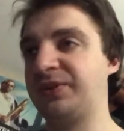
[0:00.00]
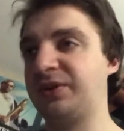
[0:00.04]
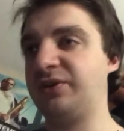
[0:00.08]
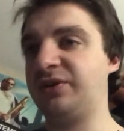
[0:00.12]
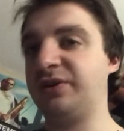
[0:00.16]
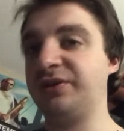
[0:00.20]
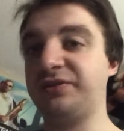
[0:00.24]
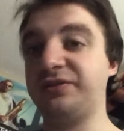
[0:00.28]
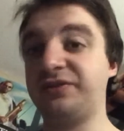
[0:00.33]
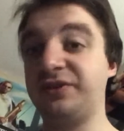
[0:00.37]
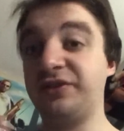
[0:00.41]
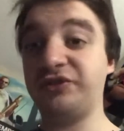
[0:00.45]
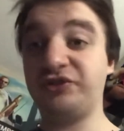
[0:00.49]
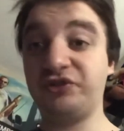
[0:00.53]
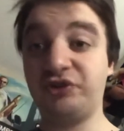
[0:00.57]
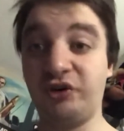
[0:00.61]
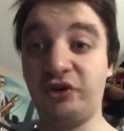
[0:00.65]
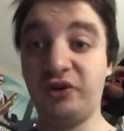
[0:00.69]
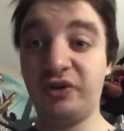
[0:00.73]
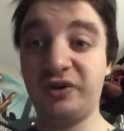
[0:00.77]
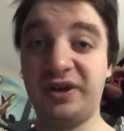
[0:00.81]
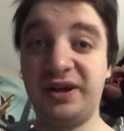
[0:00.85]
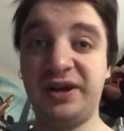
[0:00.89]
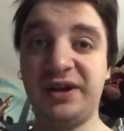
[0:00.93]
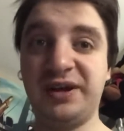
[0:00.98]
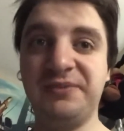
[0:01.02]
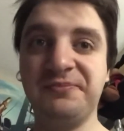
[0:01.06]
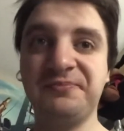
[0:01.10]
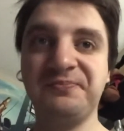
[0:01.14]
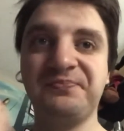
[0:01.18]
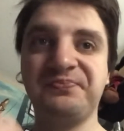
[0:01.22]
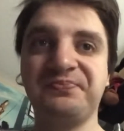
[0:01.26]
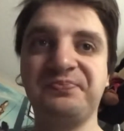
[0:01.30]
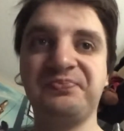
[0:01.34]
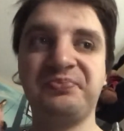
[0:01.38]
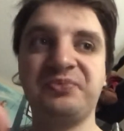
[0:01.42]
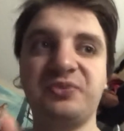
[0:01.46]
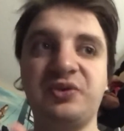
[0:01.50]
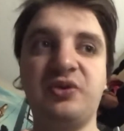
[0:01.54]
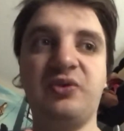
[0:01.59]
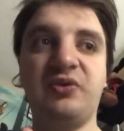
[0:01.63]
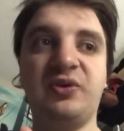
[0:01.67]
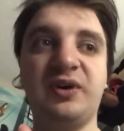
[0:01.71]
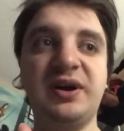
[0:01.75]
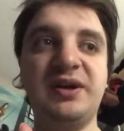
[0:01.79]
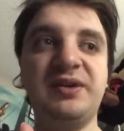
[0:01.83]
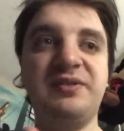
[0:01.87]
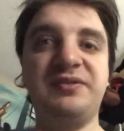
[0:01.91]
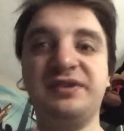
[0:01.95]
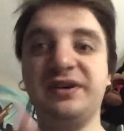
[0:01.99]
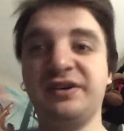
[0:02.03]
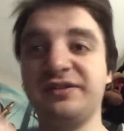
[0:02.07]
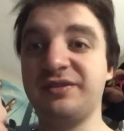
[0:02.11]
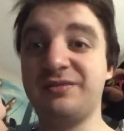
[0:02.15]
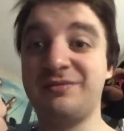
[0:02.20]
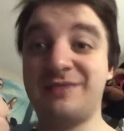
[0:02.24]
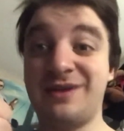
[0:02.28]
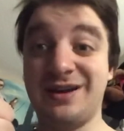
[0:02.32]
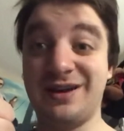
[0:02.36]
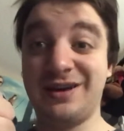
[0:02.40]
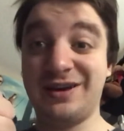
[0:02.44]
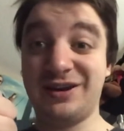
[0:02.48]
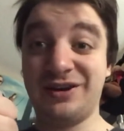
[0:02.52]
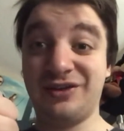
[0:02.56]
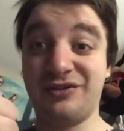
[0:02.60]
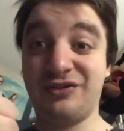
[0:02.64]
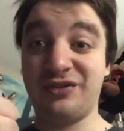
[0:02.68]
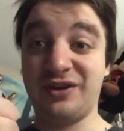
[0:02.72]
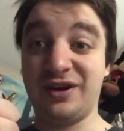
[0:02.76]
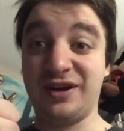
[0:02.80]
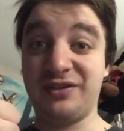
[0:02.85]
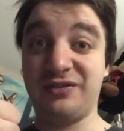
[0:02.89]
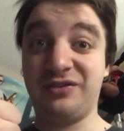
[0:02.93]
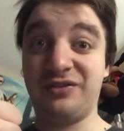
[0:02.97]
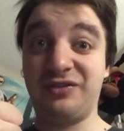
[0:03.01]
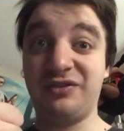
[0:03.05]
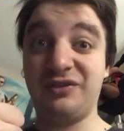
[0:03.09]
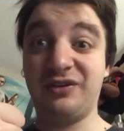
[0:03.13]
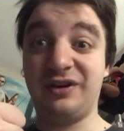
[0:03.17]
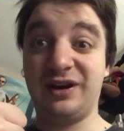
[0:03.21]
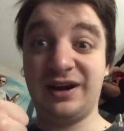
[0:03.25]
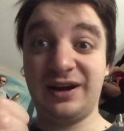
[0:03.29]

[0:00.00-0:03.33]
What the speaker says: The story, it doesn't make any sense.